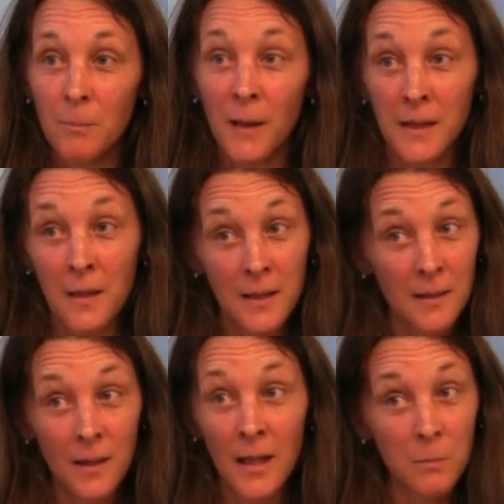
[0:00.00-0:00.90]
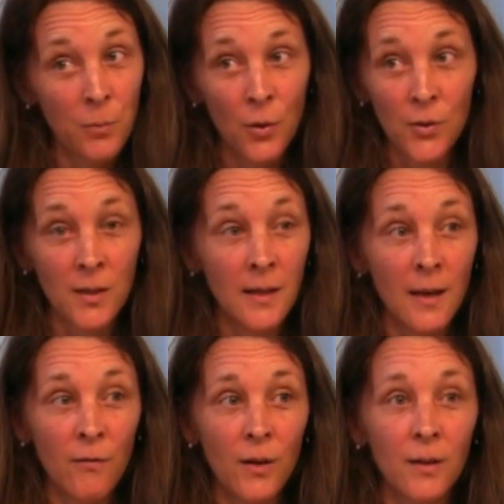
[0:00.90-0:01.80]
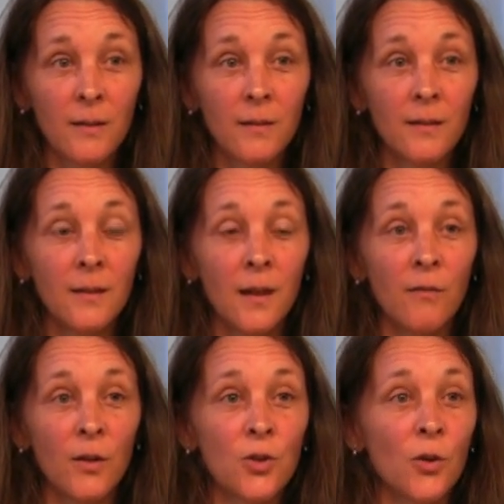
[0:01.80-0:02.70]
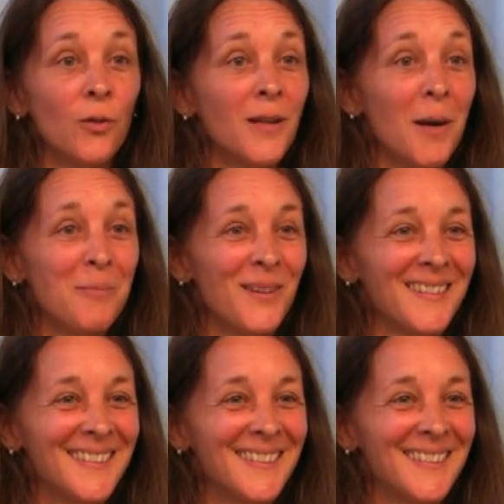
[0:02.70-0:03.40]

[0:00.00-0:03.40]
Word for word: But the, that person never, never showed up.